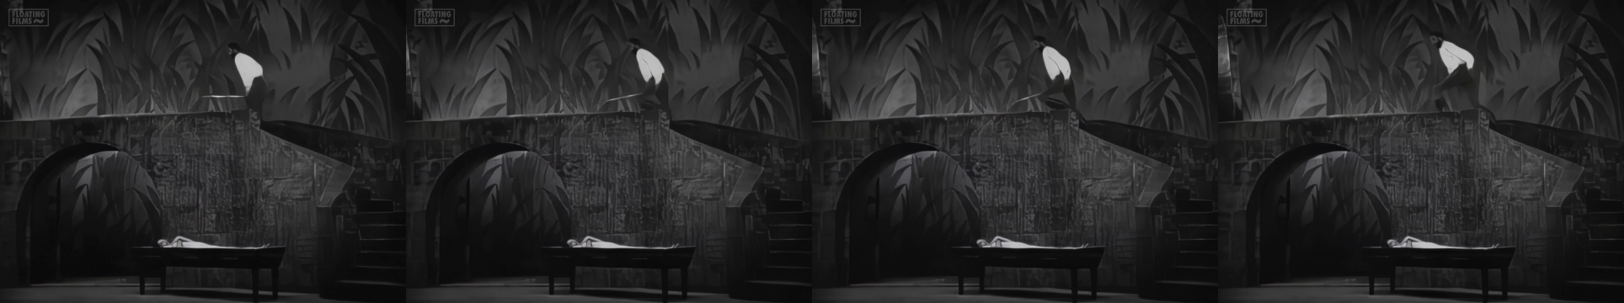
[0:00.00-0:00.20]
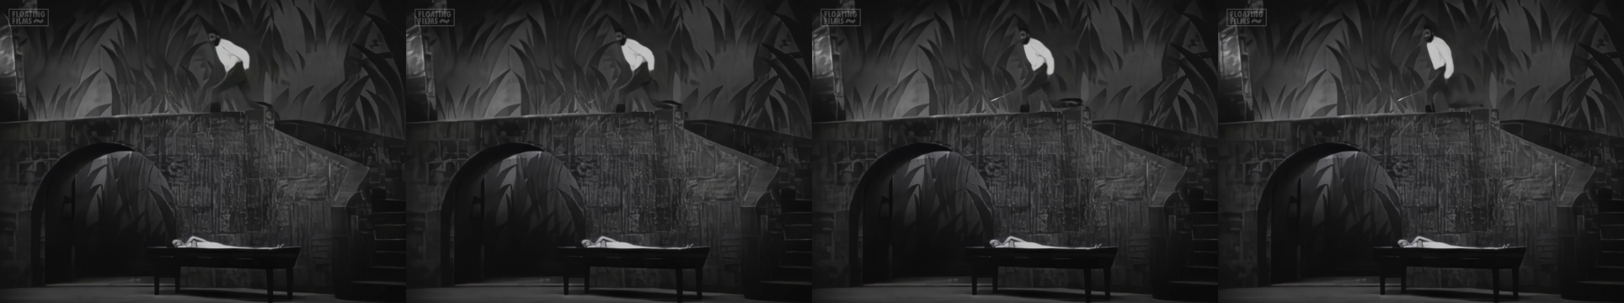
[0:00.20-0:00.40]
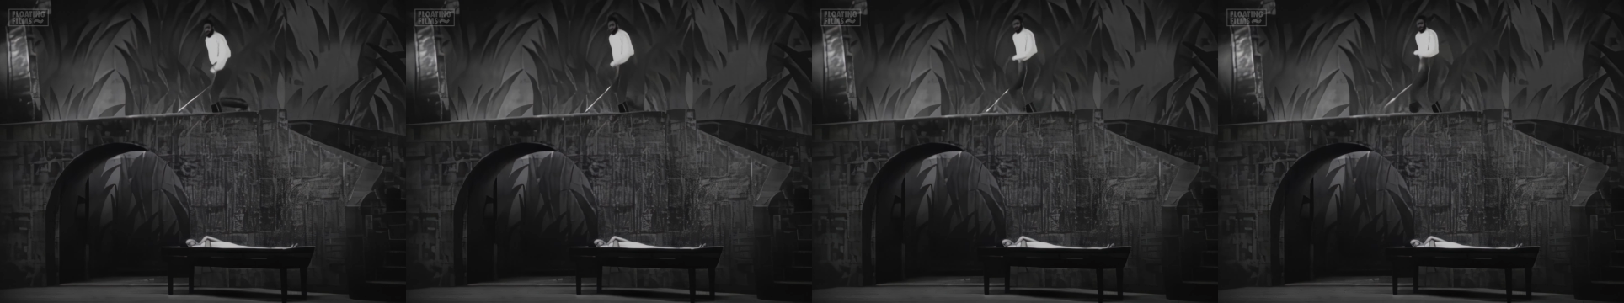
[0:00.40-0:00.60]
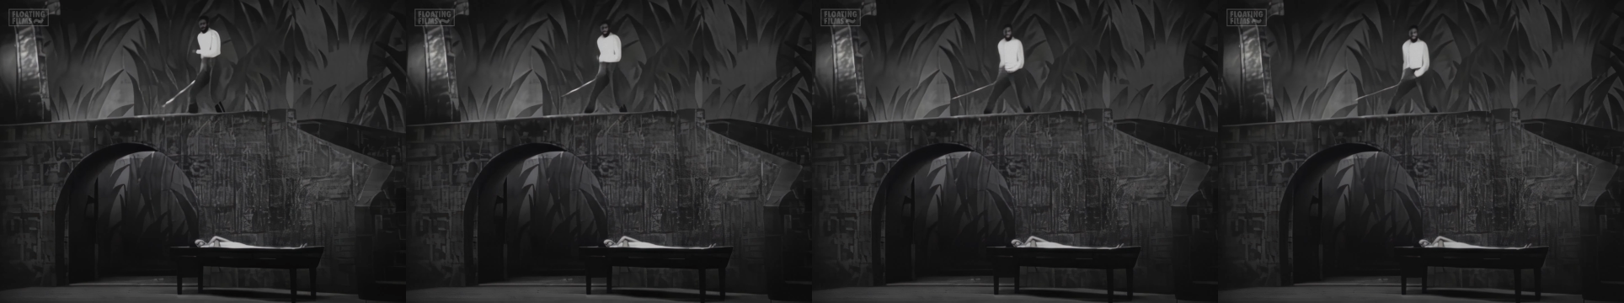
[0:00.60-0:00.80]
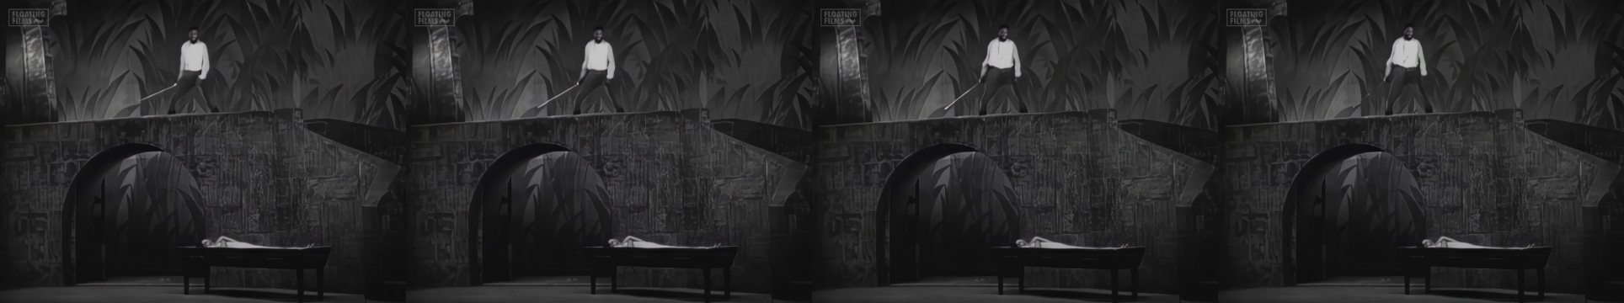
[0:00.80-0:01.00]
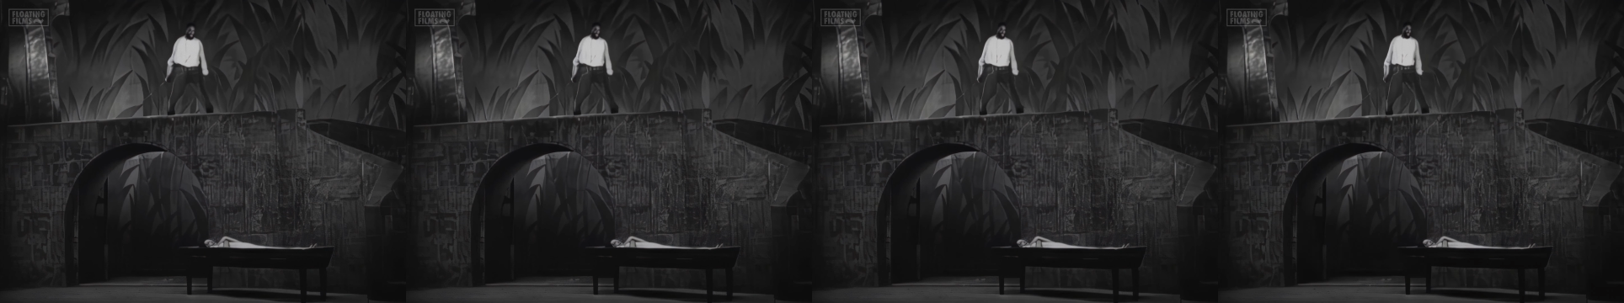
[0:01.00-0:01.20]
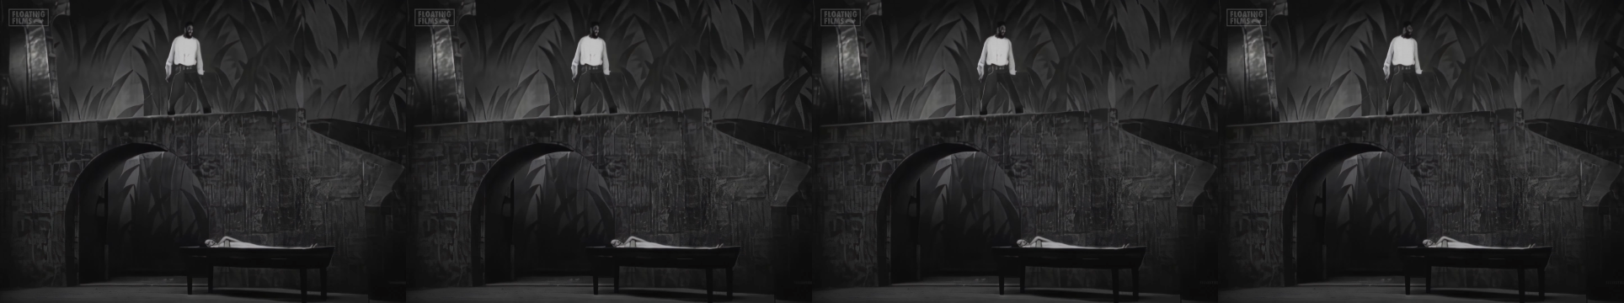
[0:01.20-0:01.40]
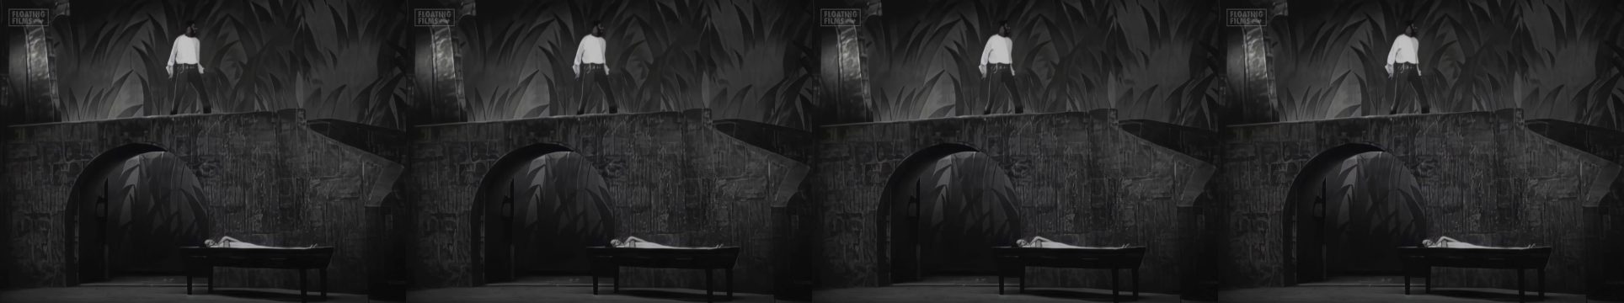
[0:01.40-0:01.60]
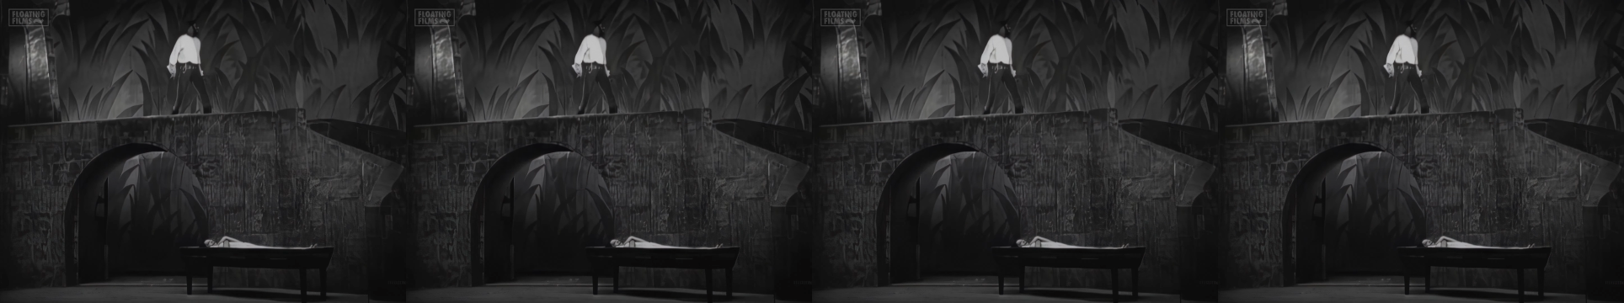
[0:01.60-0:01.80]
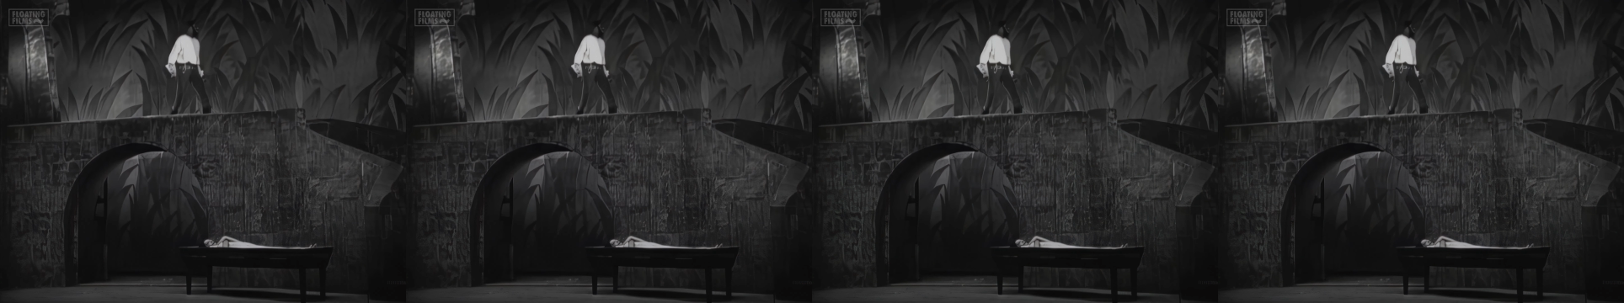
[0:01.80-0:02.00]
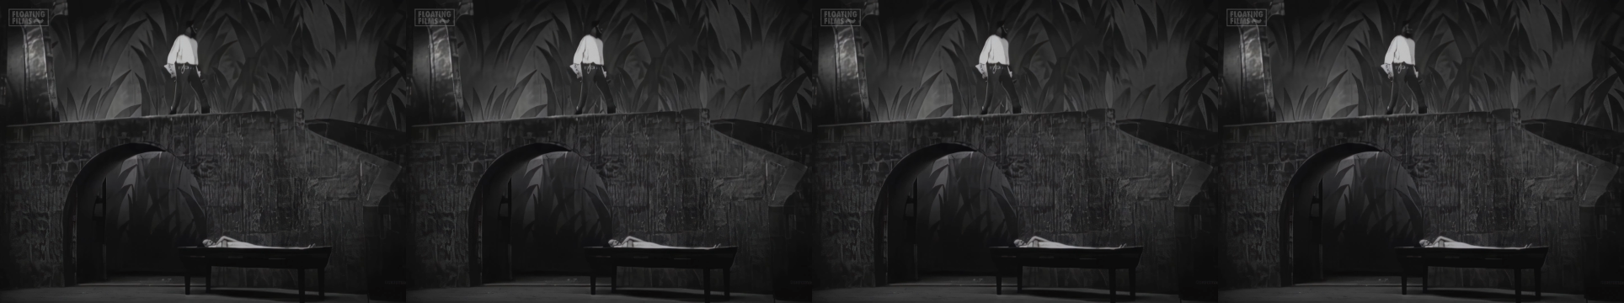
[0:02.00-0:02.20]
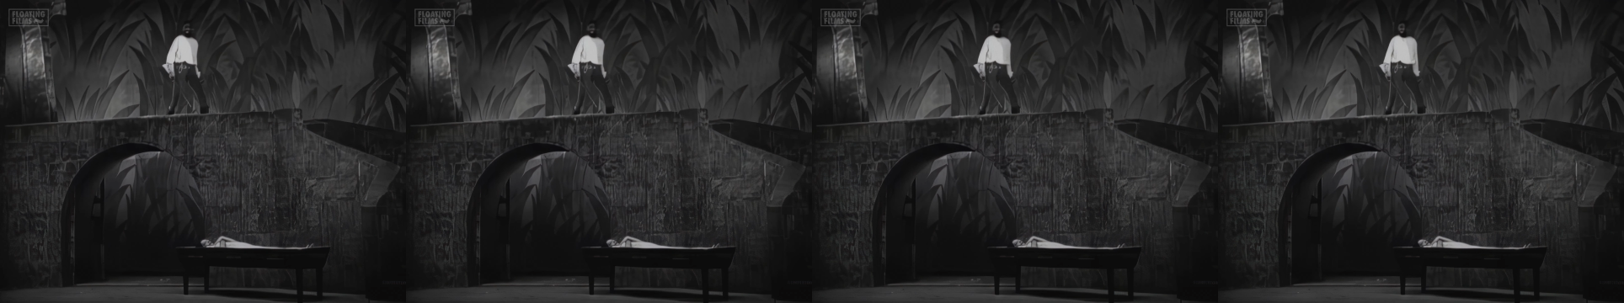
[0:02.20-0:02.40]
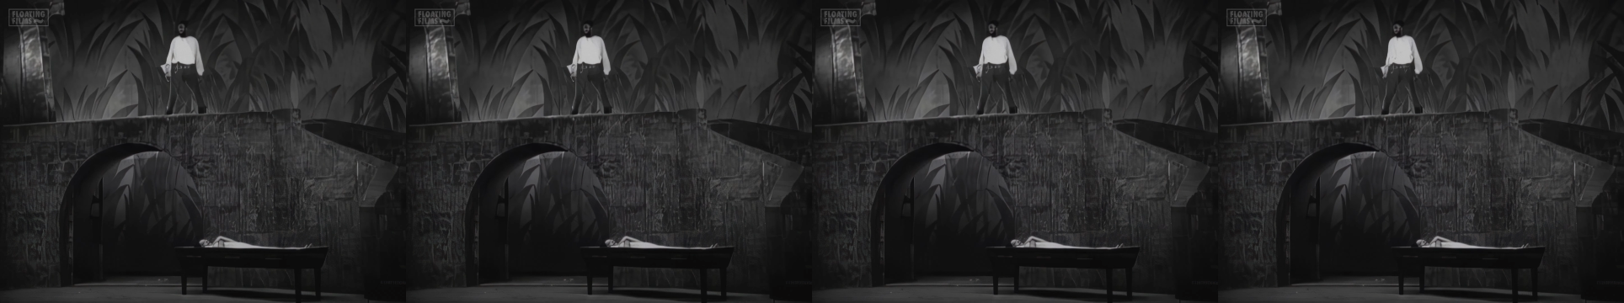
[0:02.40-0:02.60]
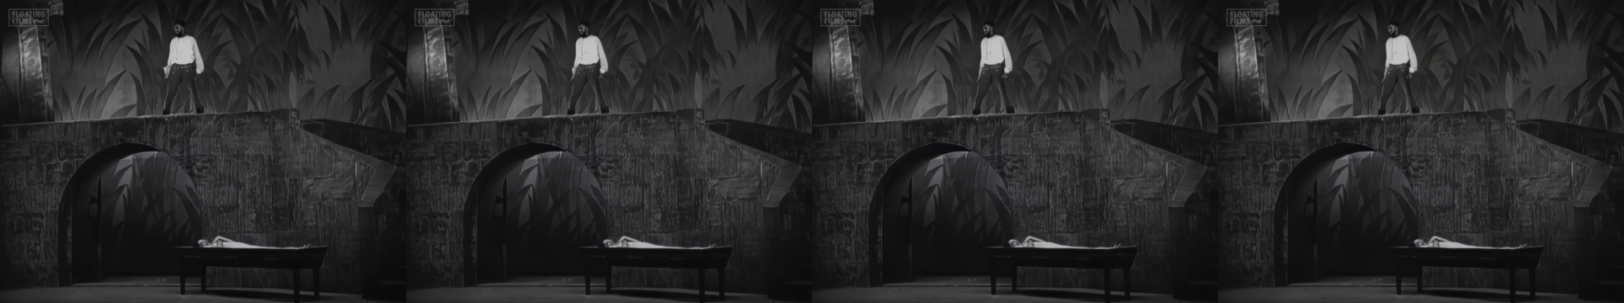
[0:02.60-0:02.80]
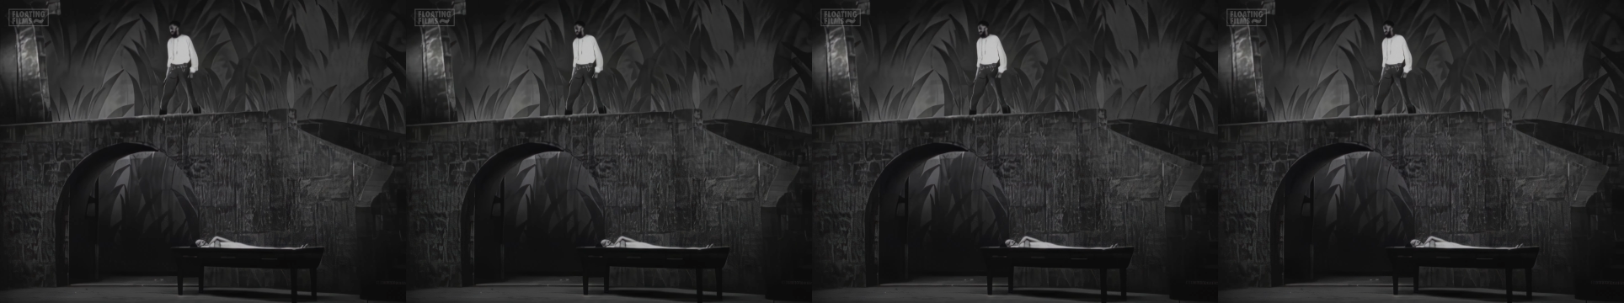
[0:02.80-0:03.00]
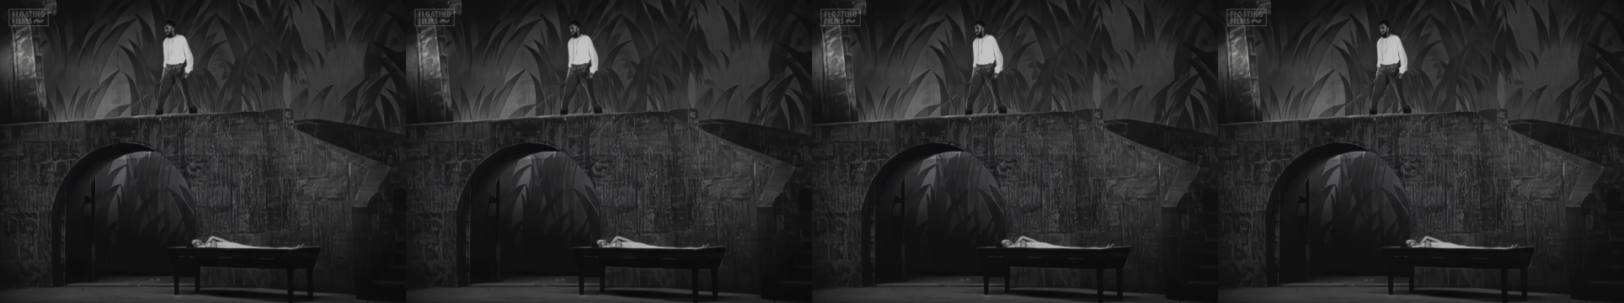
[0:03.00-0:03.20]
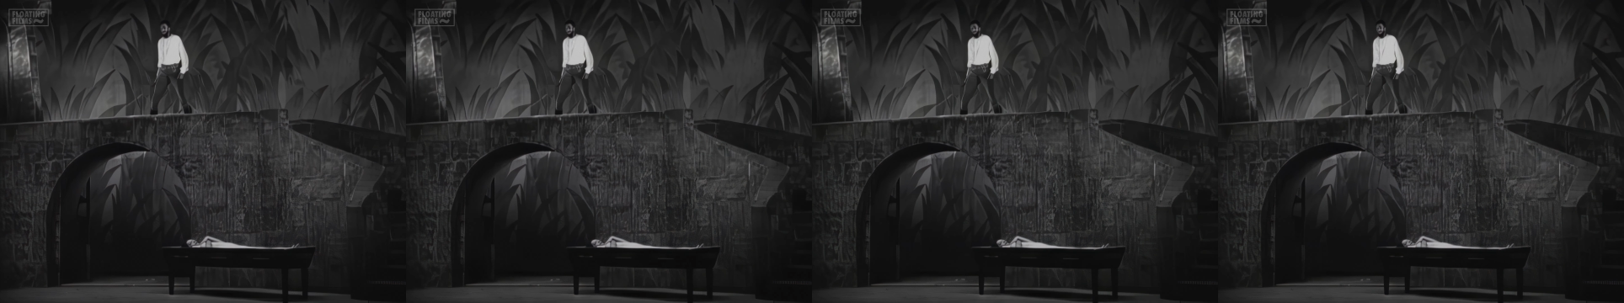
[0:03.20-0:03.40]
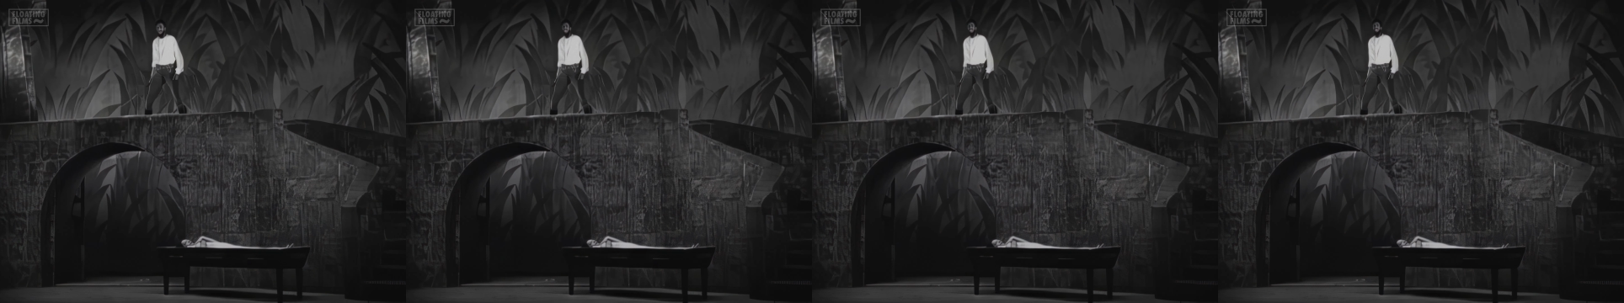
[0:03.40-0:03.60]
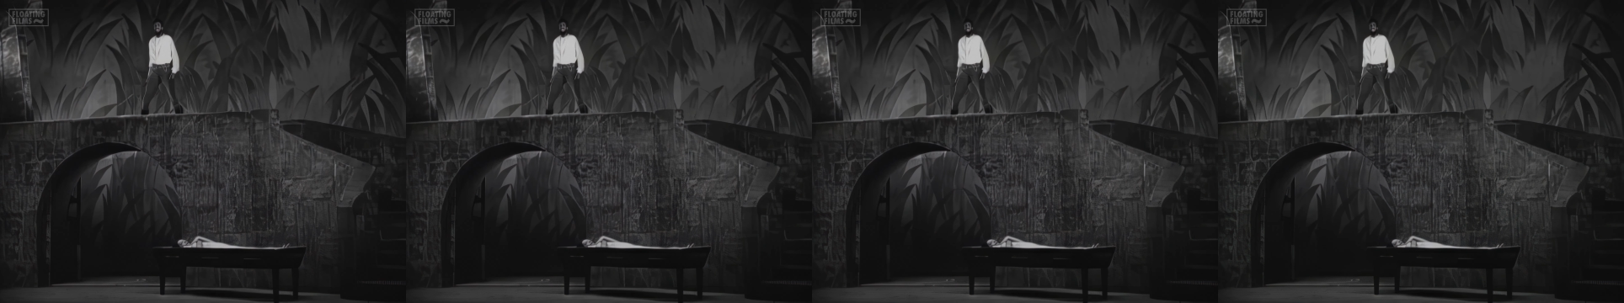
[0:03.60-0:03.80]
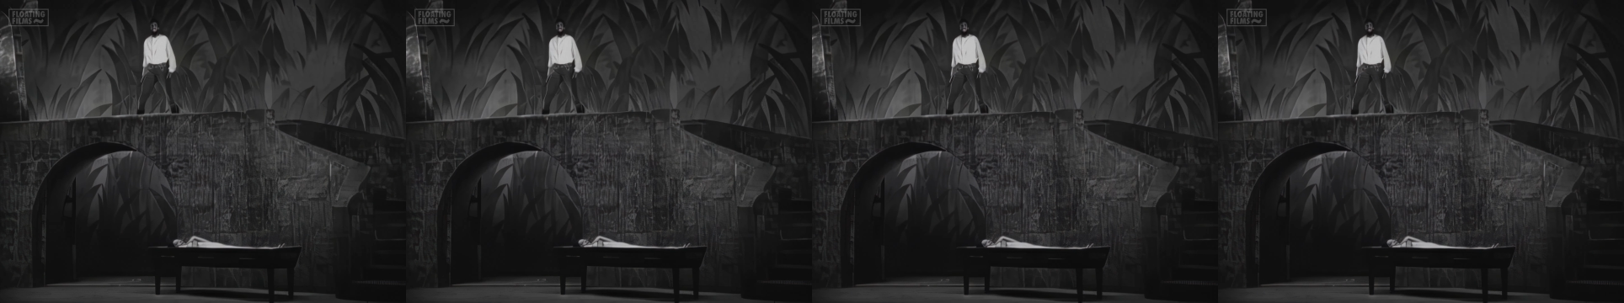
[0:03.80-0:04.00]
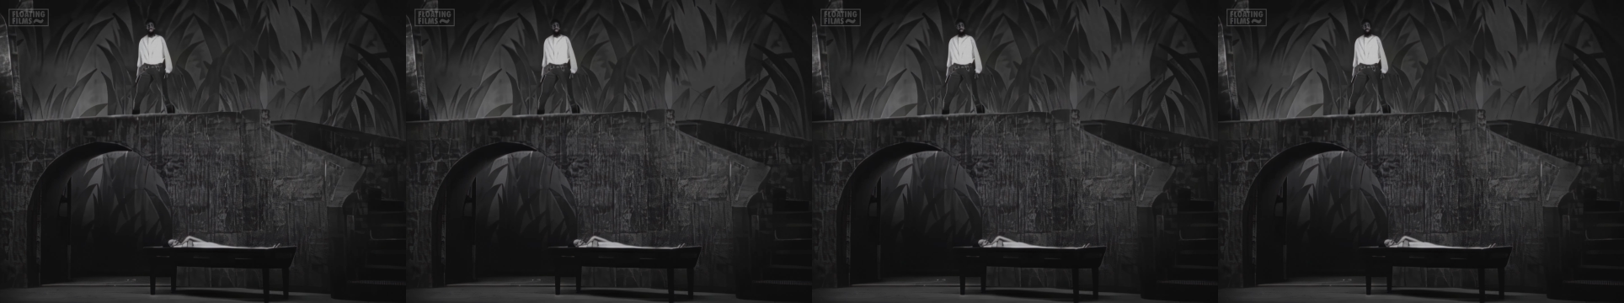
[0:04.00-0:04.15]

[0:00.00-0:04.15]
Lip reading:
Nobody's mouth can be seen.